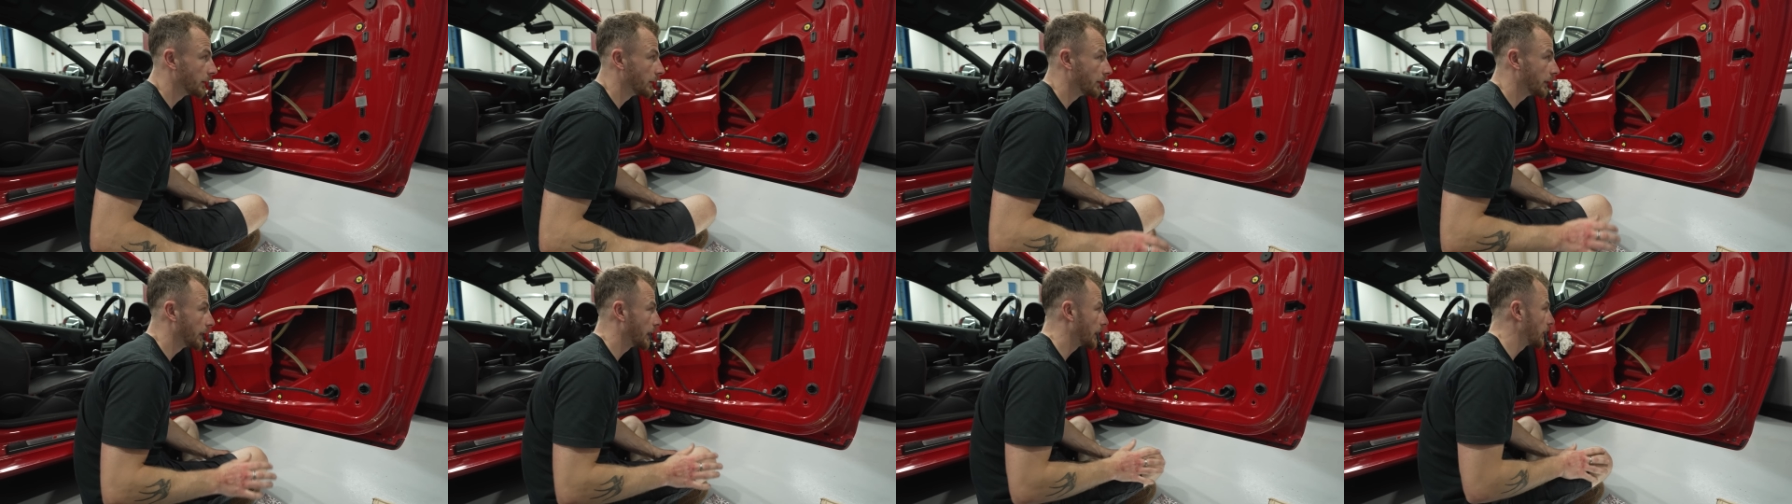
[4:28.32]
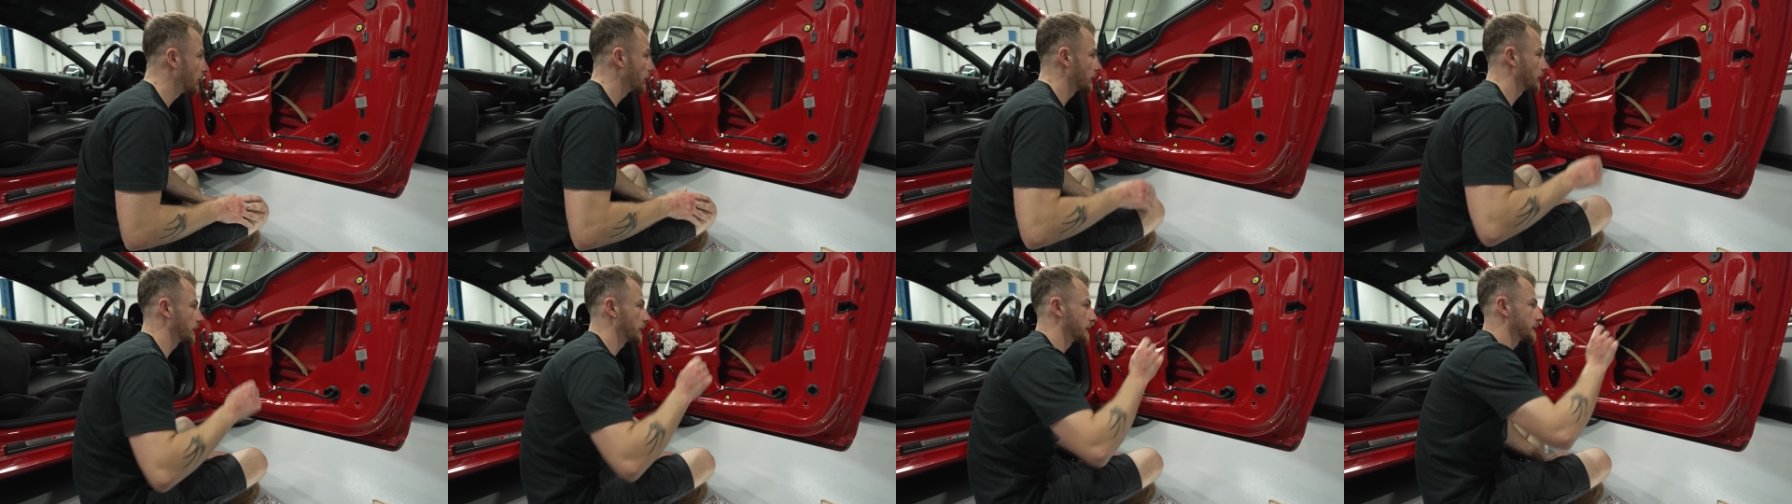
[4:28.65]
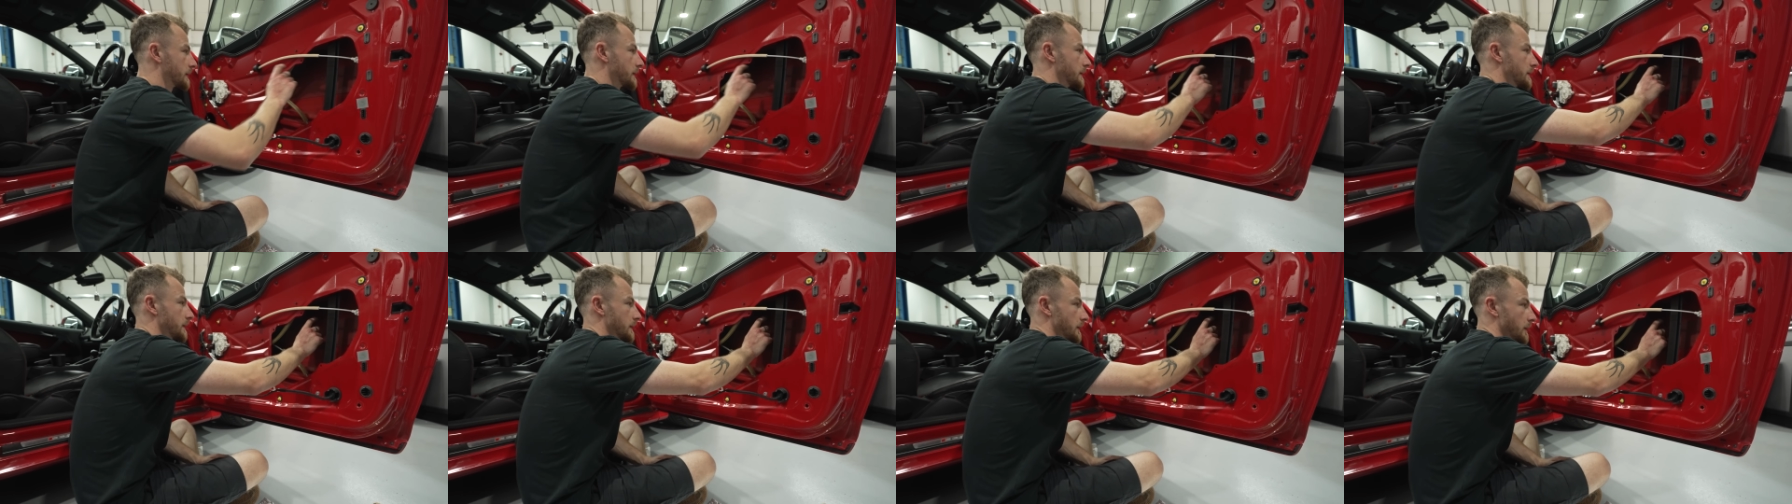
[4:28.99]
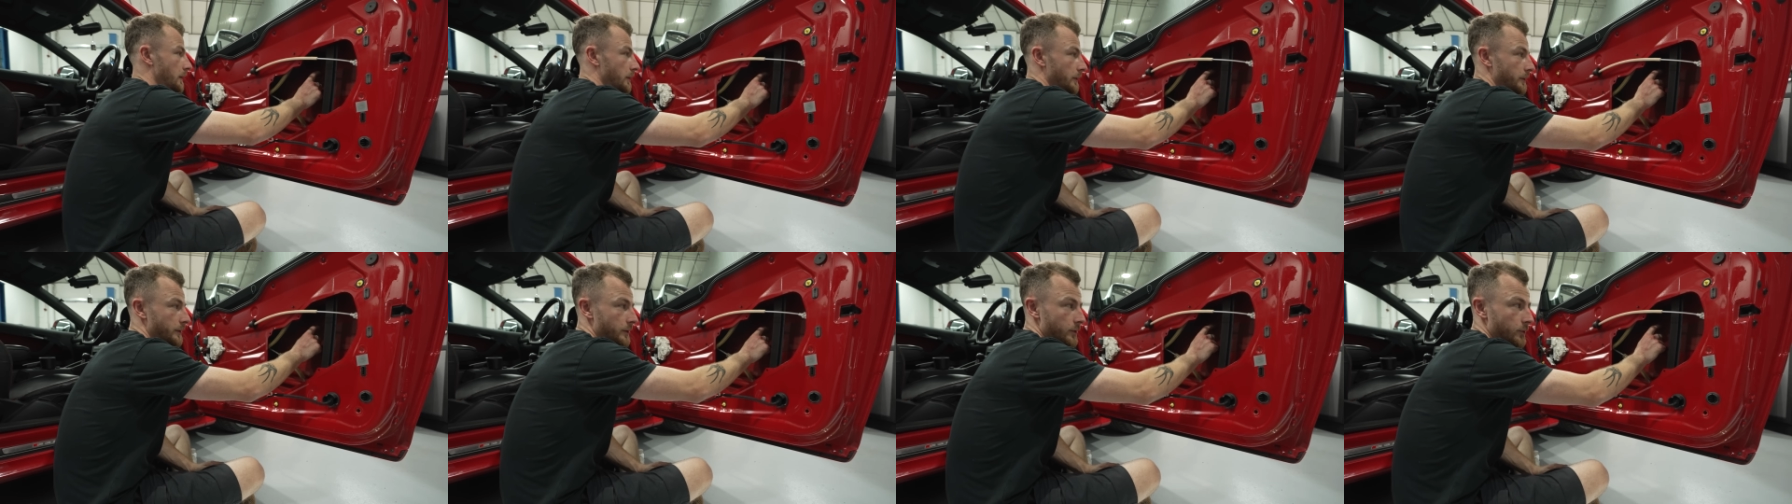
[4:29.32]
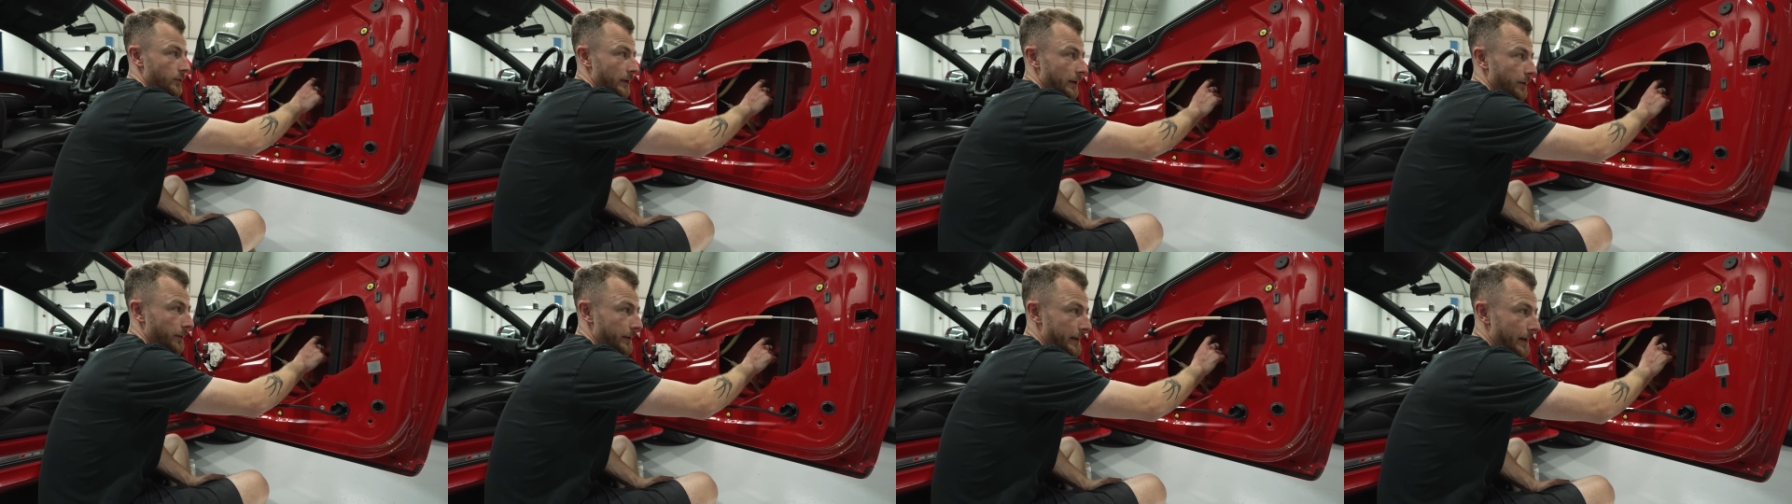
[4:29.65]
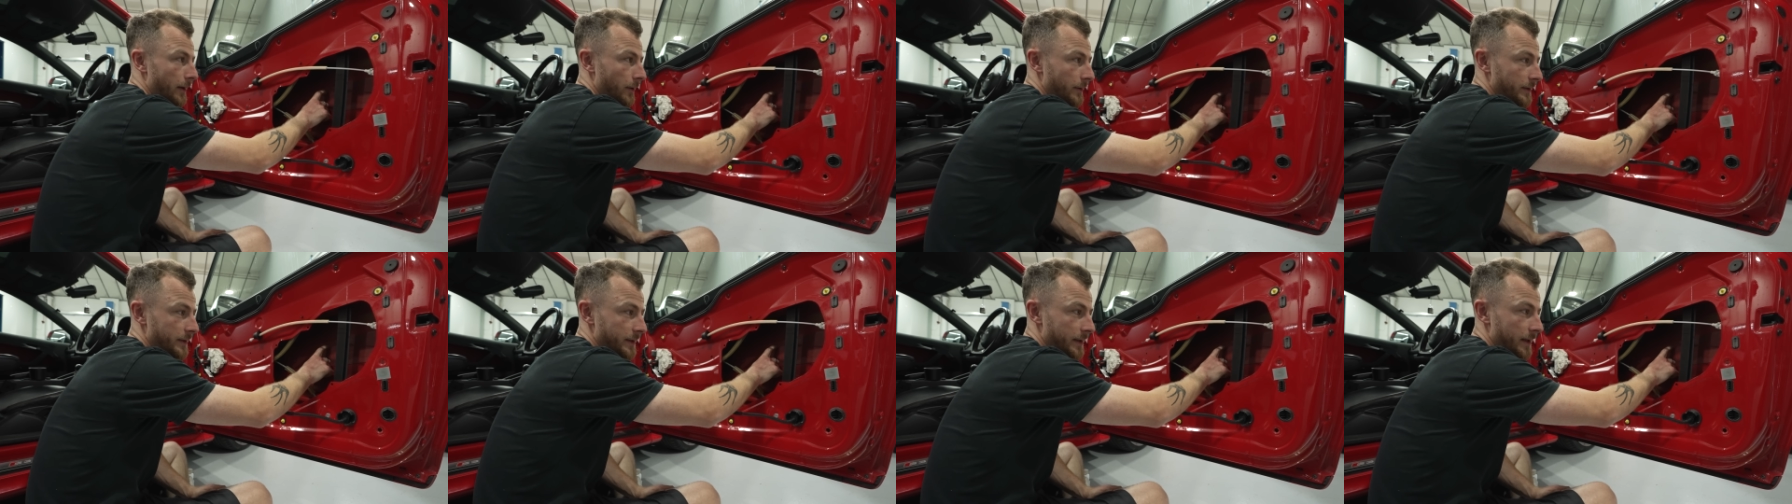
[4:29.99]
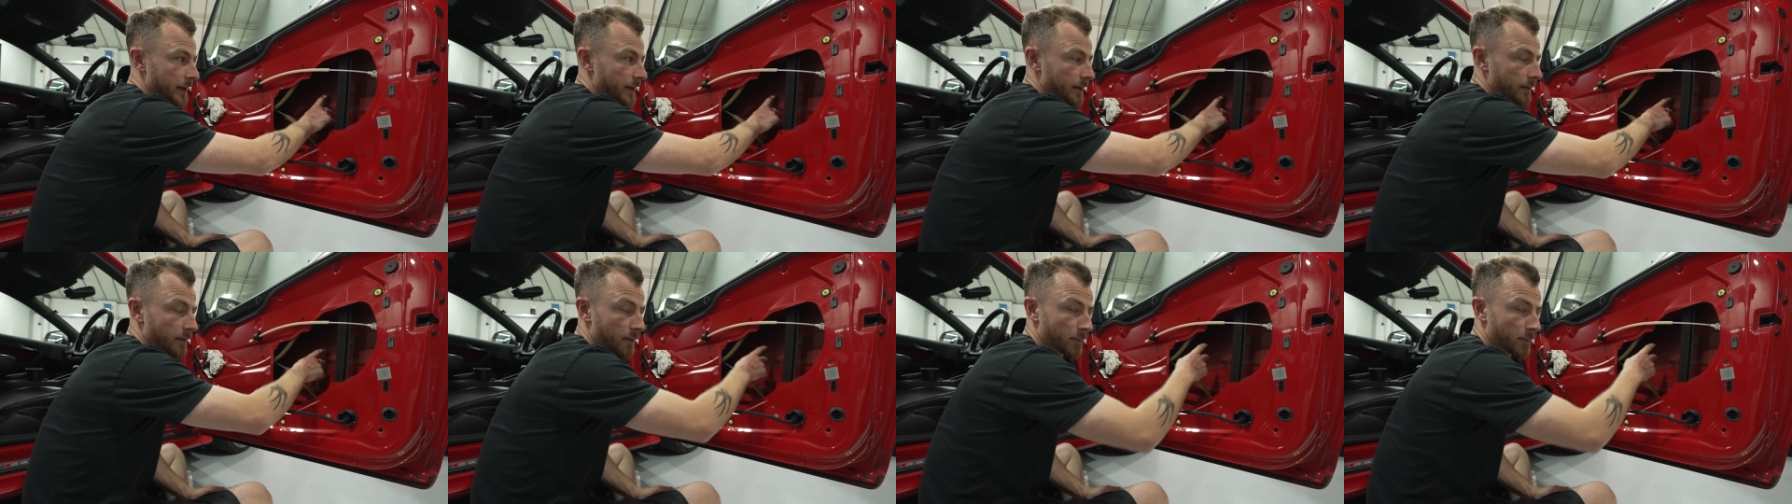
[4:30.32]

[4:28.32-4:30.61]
now I'm going to concentrate on the outer skin,